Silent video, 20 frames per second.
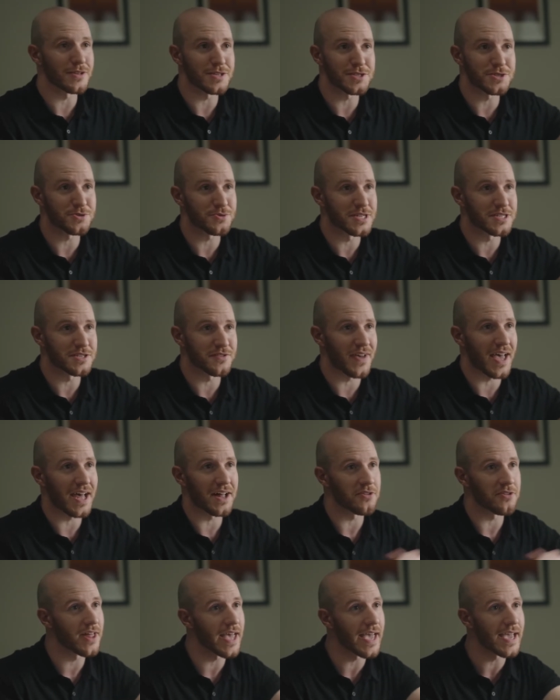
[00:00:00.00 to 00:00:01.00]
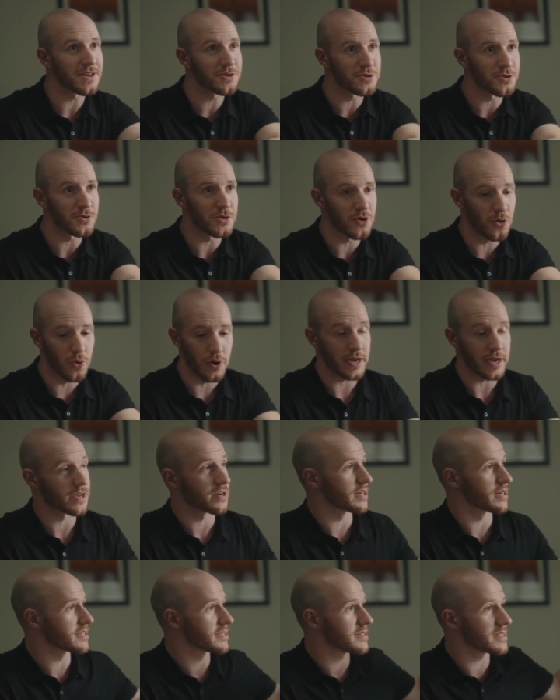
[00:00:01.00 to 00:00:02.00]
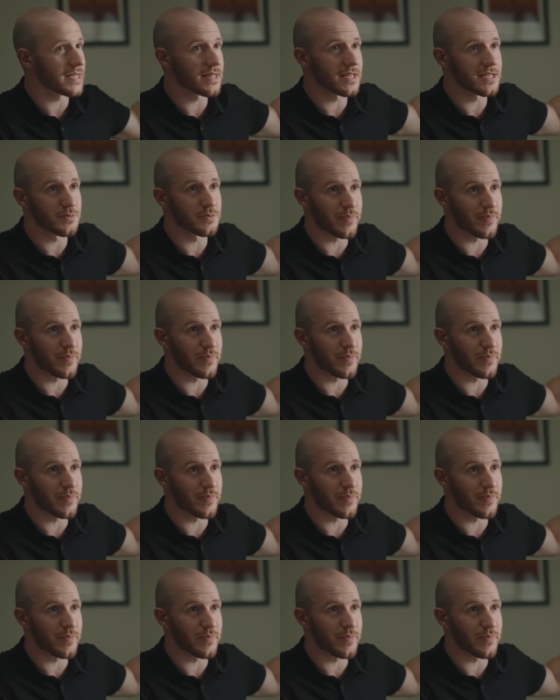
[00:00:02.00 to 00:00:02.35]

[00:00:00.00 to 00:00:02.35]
the streets of LA, New York, you're going to see these